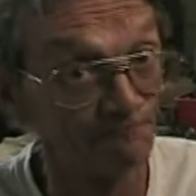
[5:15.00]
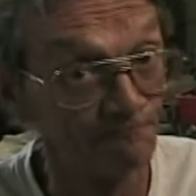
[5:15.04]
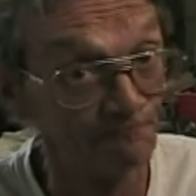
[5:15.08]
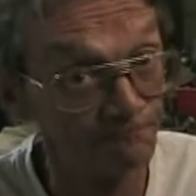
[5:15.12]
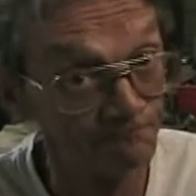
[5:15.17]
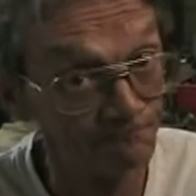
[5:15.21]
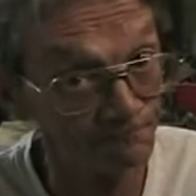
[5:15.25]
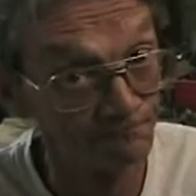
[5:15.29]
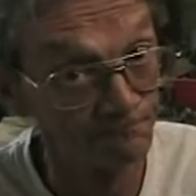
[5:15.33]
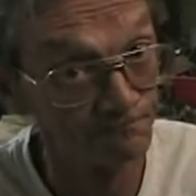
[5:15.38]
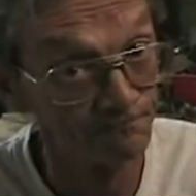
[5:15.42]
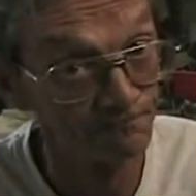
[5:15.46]

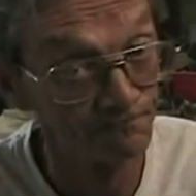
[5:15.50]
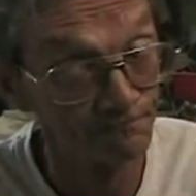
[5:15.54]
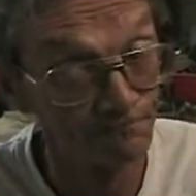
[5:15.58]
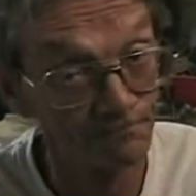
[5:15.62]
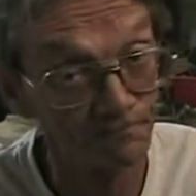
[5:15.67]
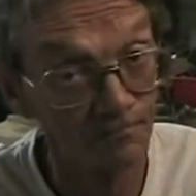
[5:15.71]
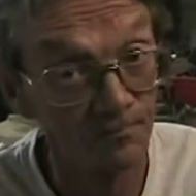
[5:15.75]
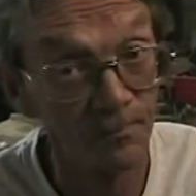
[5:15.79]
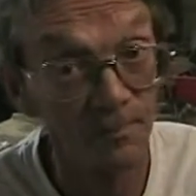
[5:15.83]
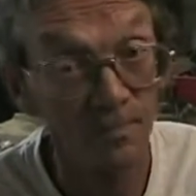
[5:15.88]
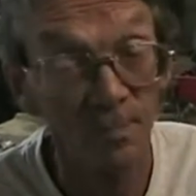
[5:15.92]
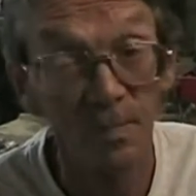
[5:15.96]
And even though
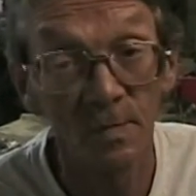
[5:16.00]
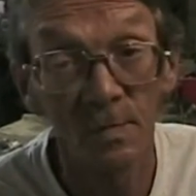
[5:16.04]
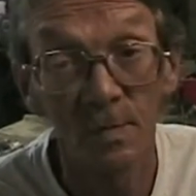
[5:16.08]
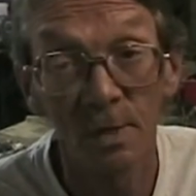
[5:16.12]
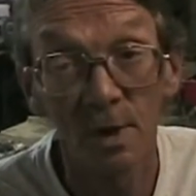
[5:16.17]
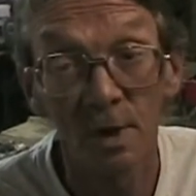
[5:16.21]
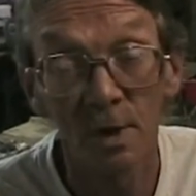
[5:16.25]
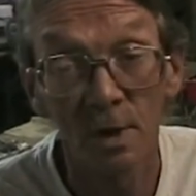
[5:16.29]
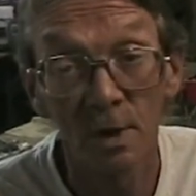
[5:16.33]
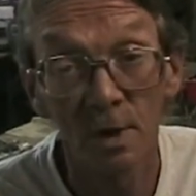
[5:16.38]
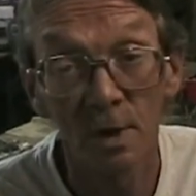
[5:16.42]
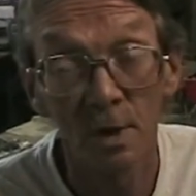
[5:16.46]
you may
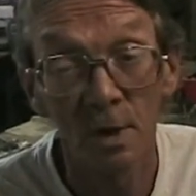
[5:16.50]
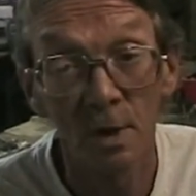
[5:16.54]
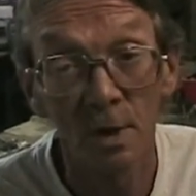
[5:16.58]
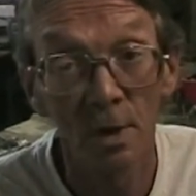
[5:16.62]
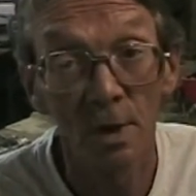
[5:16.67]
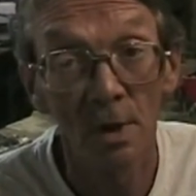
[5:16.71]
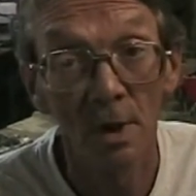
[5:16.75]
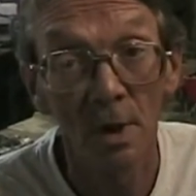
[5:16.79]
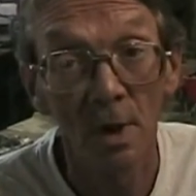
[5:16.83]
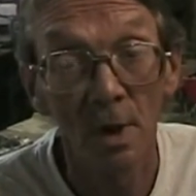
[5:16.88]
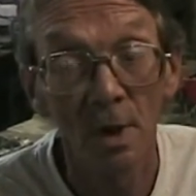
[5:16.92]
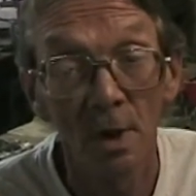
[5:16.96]
like that,
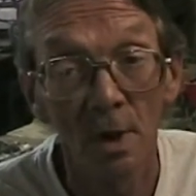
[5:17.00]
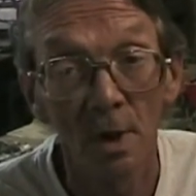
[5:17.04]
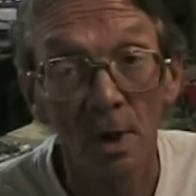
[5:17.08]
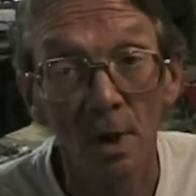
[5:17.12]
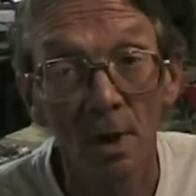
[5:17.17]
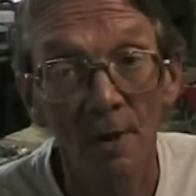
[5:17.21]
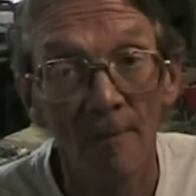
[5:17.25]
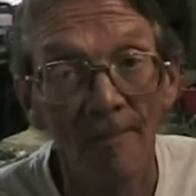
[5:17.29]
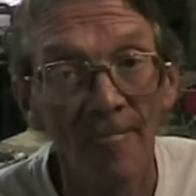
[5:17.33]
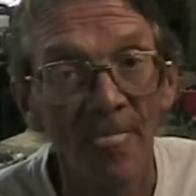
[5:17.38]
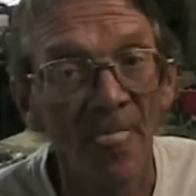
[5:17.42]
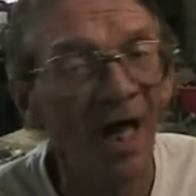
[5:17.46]
you
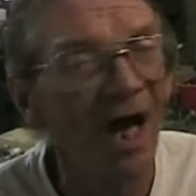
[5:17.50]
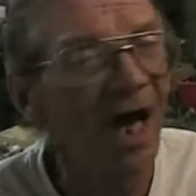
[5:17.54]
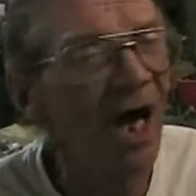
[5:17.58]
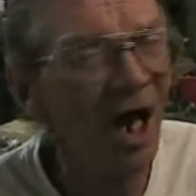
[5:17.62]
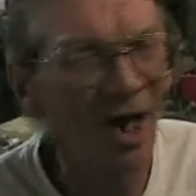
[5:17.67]
don't want.